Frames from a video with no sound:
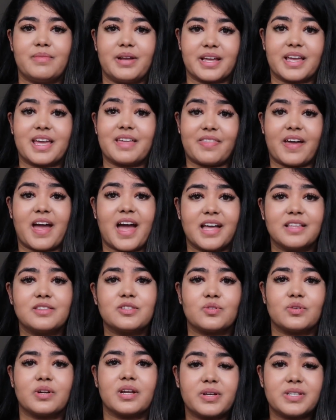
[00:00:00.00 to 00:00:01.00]
like get their
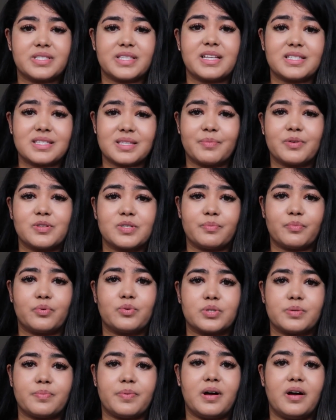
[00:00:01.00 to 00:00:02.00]
hands on it, because that's the most
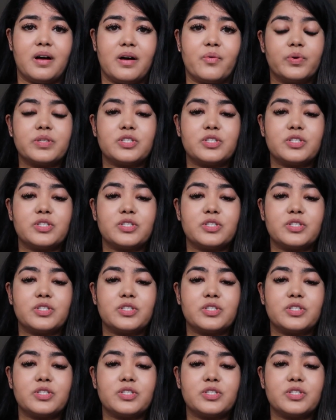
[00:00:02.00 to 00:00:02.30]
important part.